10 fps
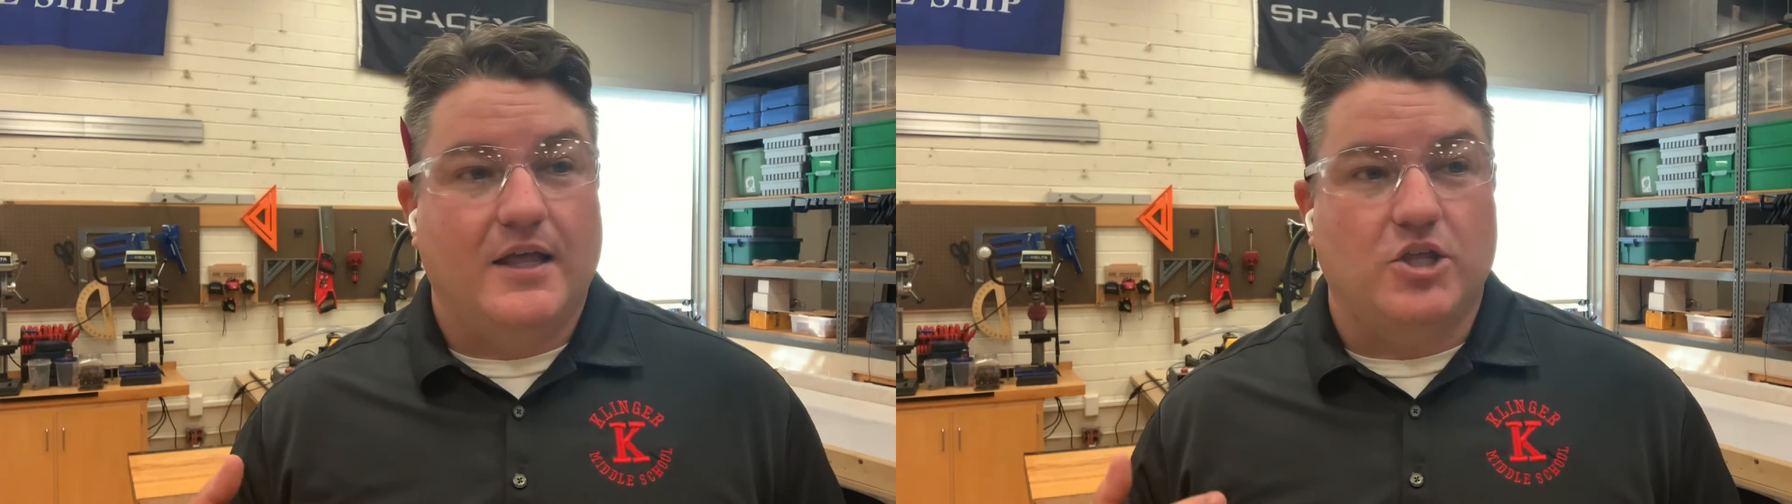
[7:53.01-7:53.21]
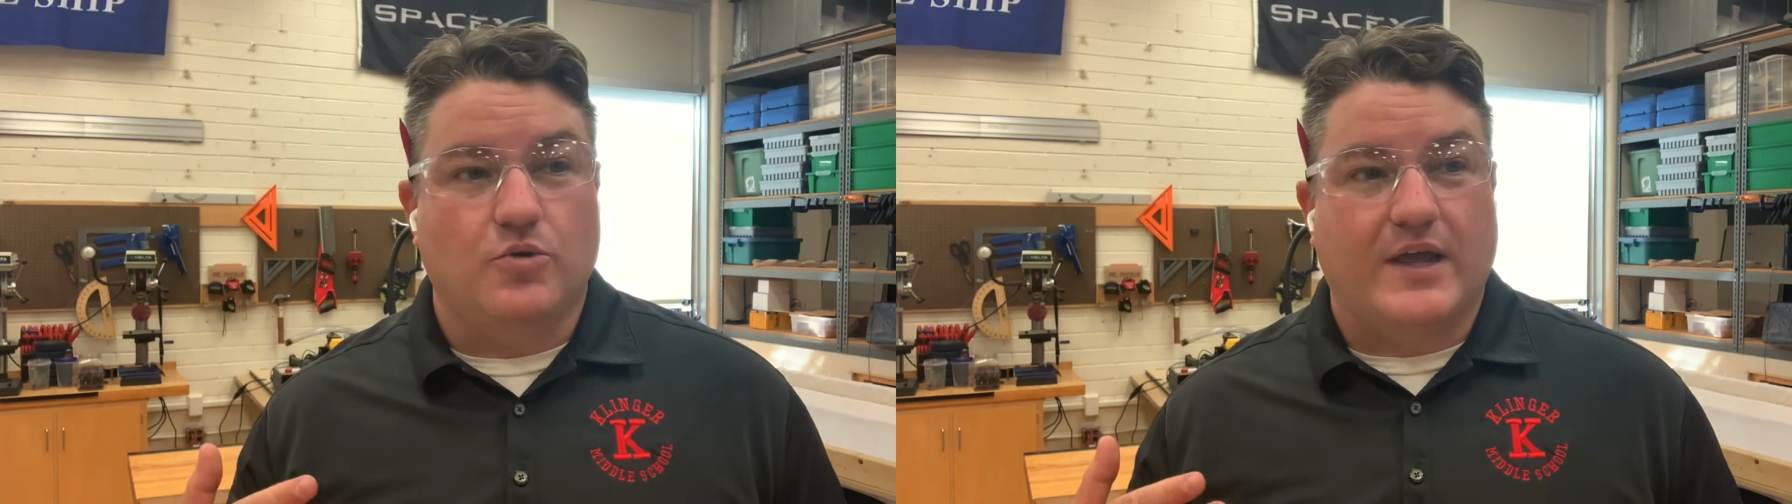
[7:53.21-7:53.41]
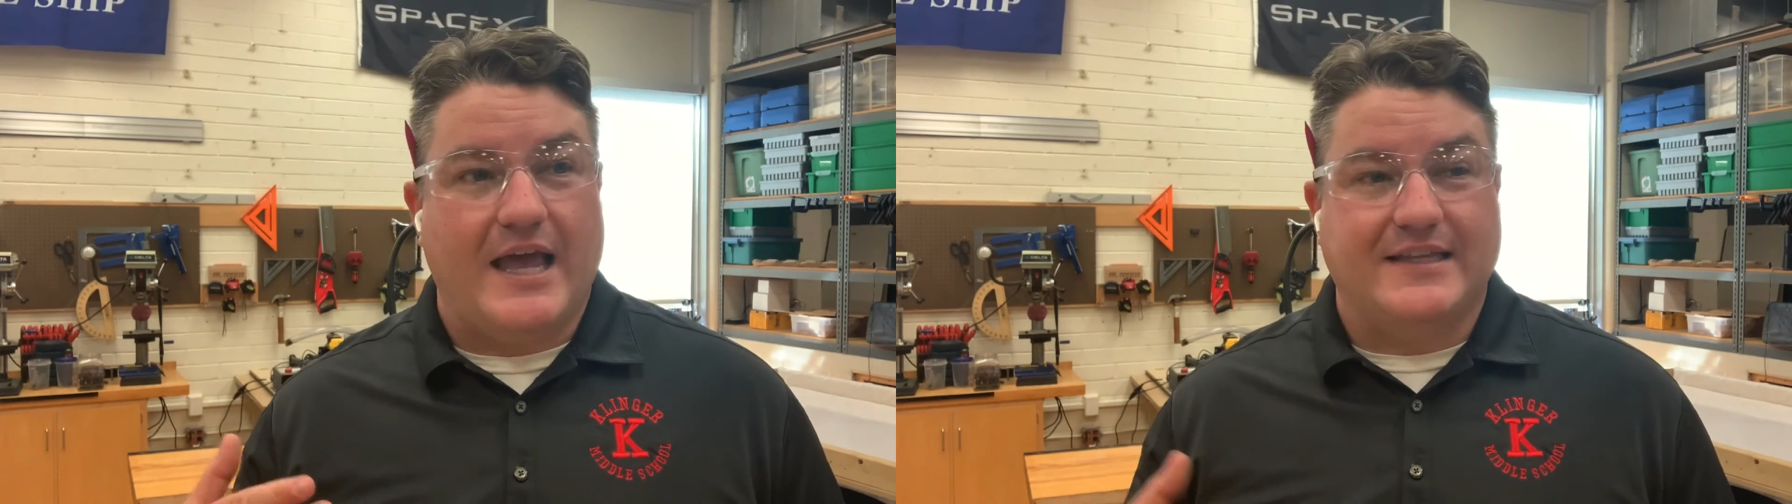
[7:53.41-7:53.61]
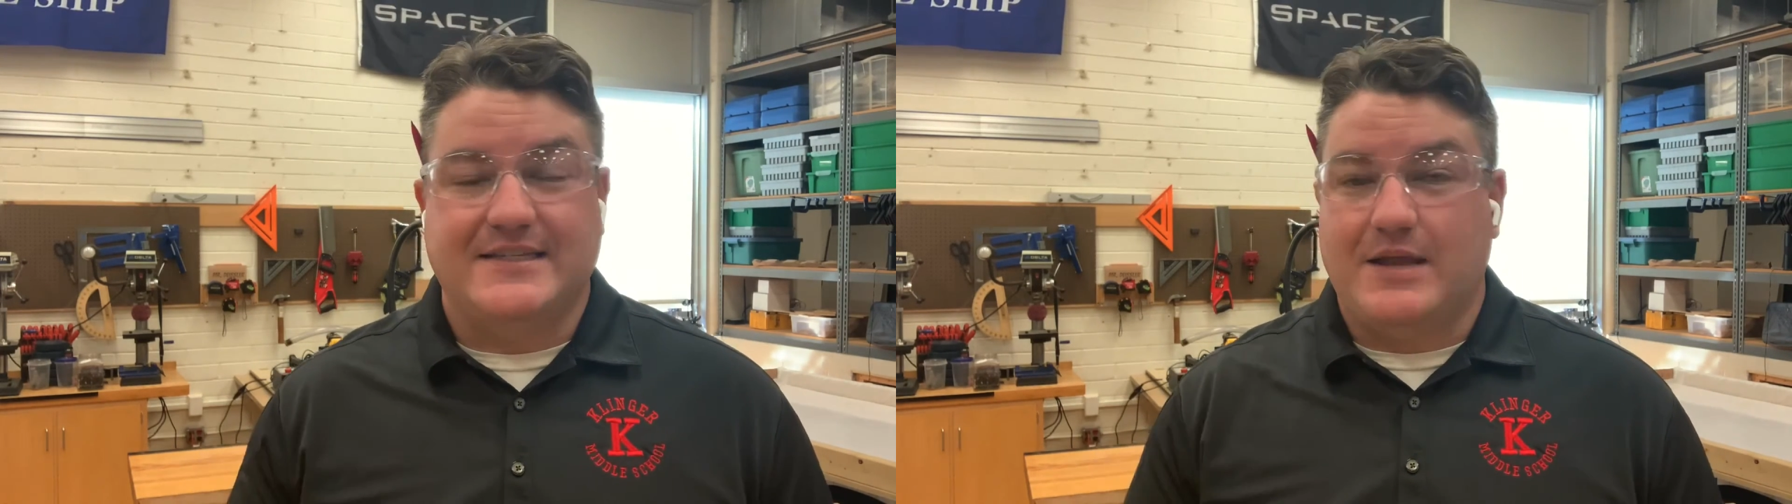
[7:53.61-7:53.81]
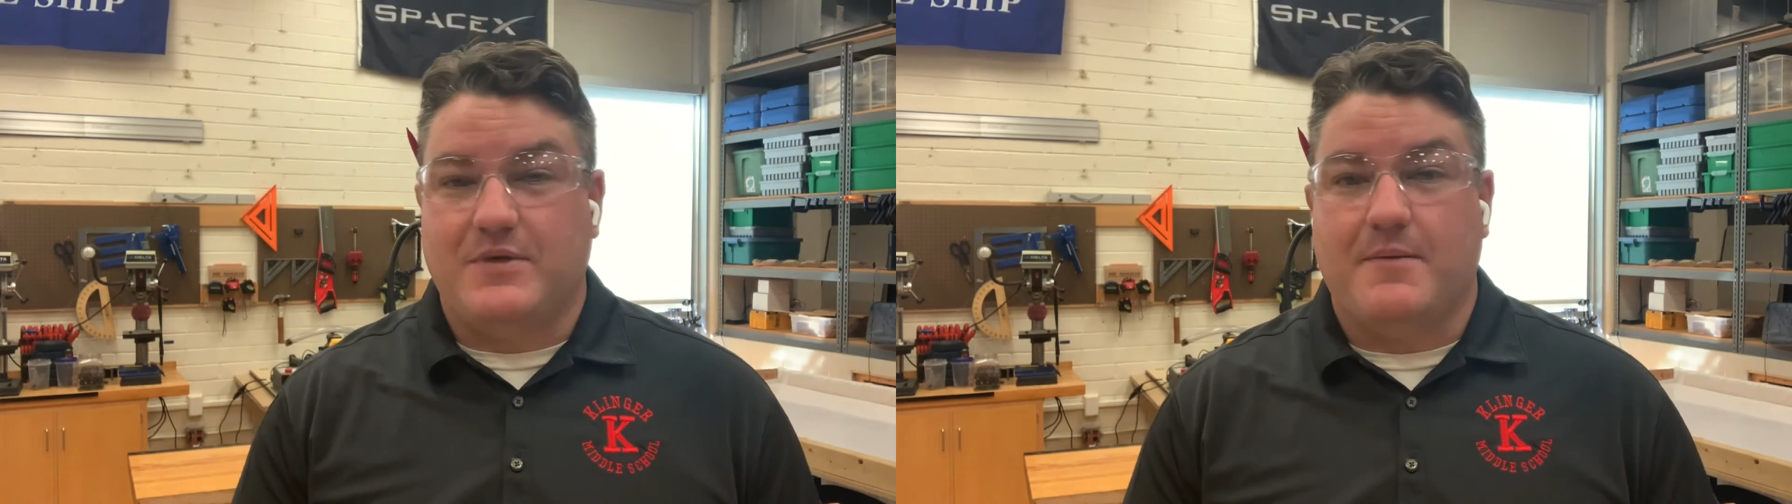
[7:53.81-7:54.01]
You can
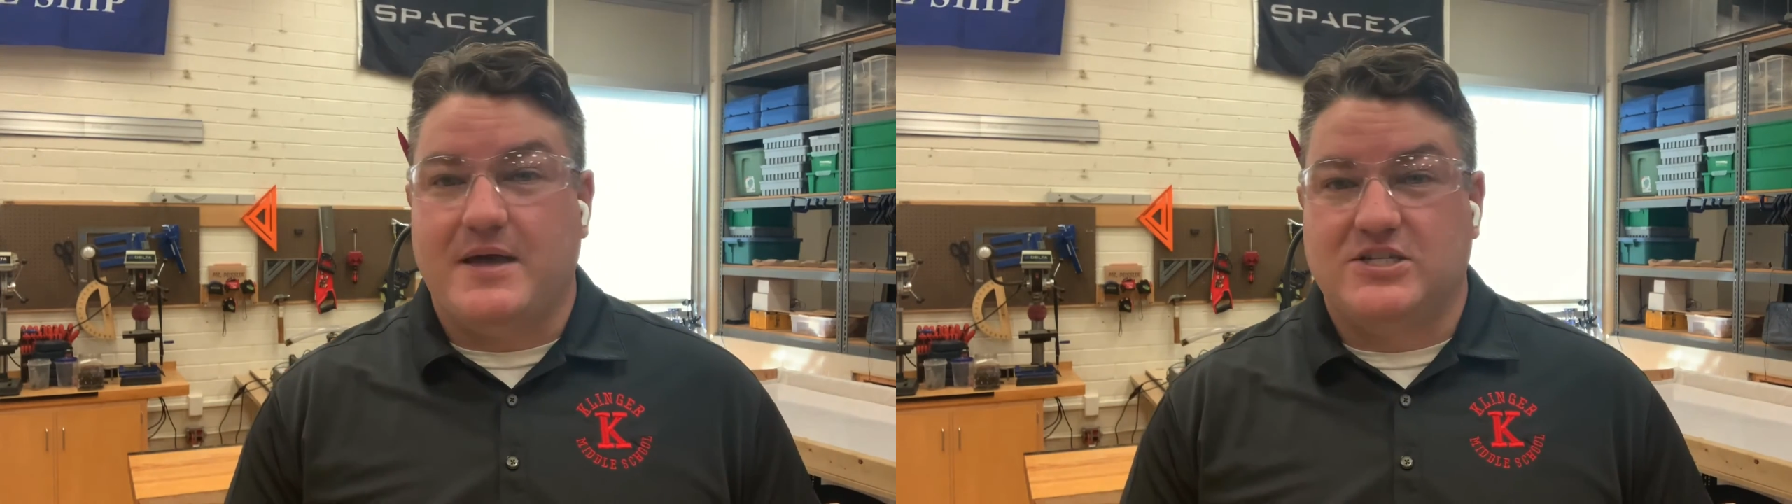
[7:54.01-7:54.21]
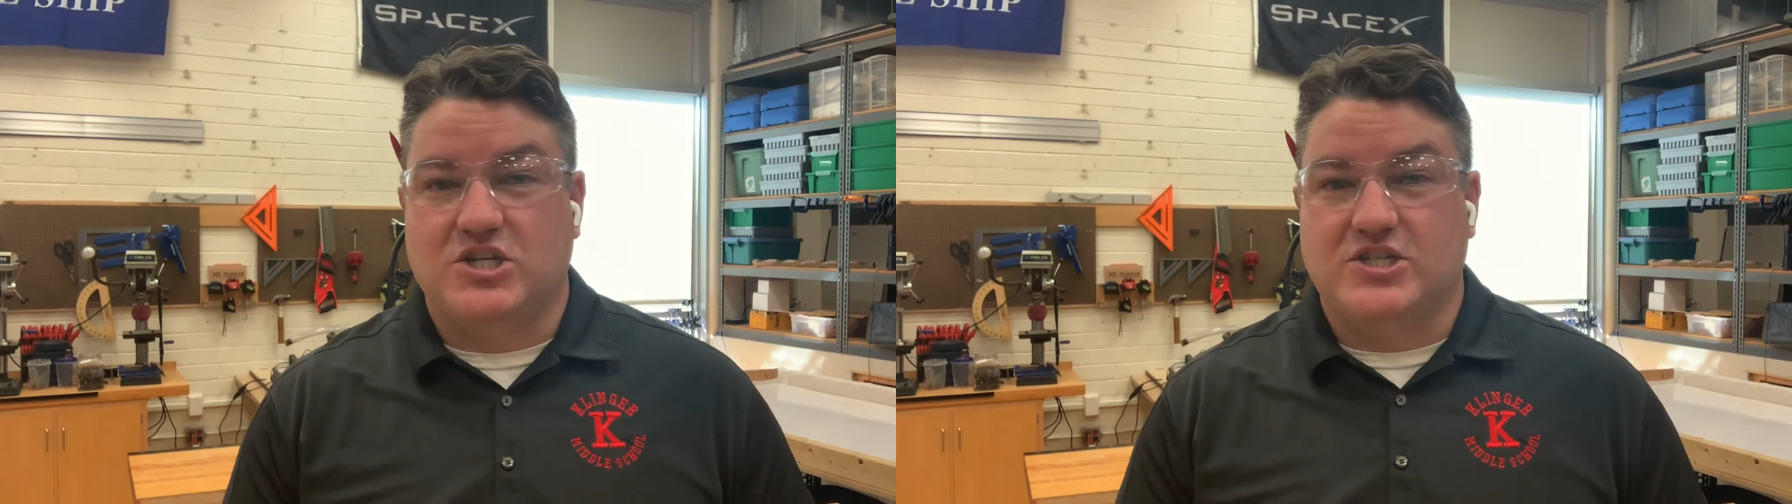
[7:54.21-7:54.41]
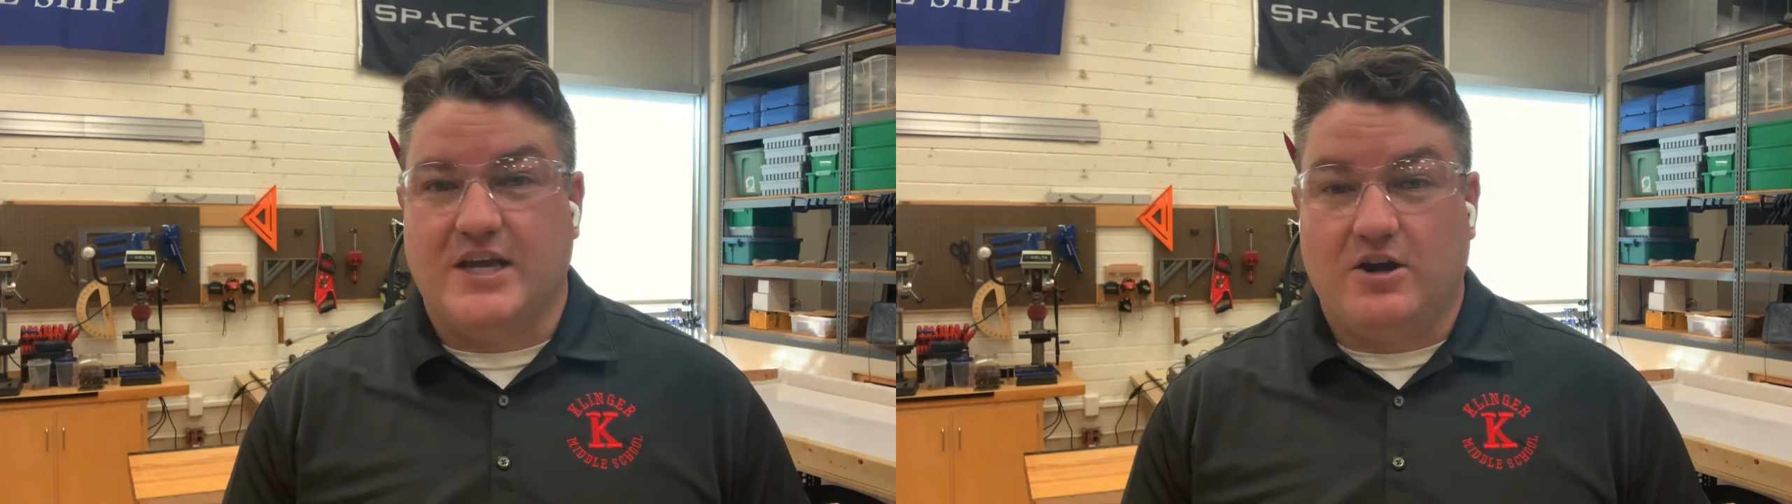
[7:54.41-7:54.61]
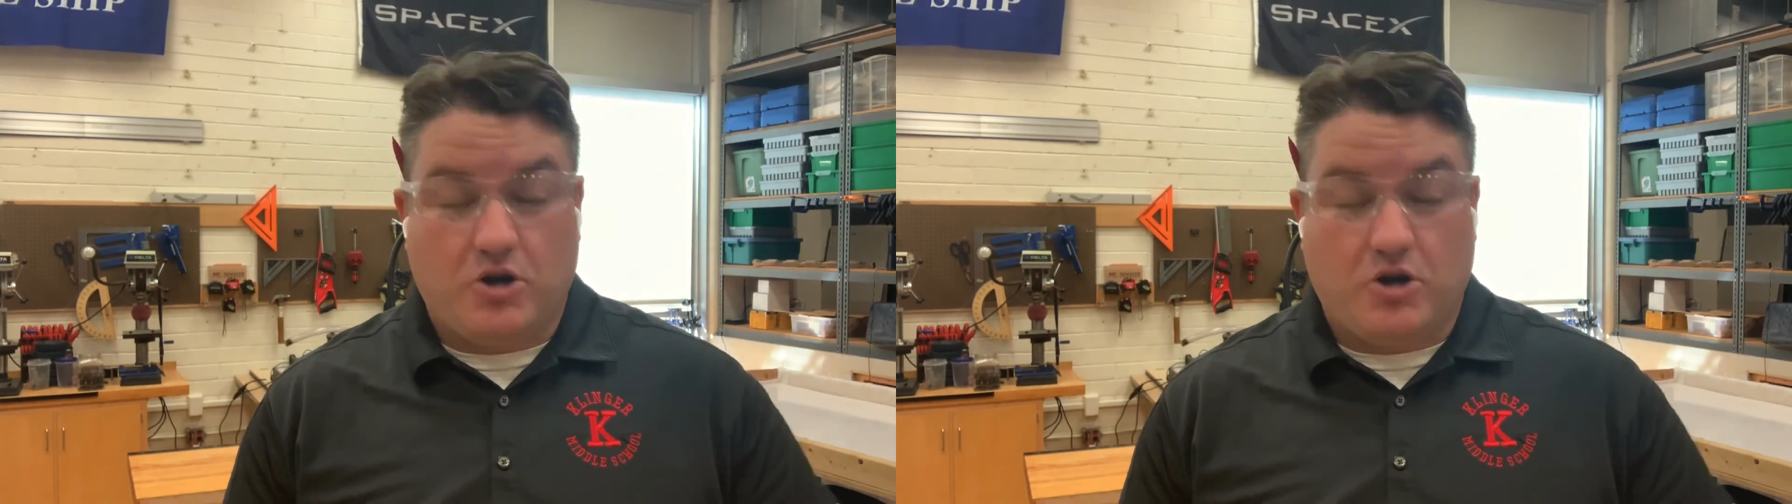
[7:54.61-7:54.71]
send me a message there.